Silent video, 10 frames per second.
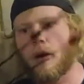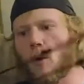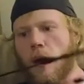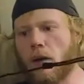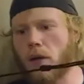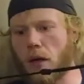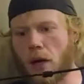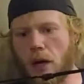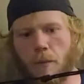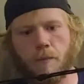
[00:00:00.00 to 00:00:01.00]
oh well.
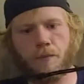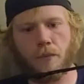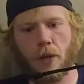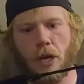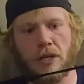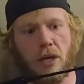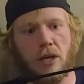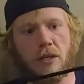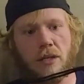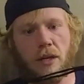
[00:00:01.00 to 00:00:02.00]
It
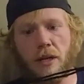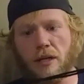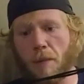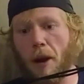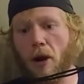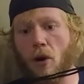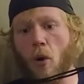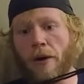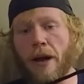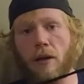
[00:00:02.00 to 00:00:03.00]
is a paracord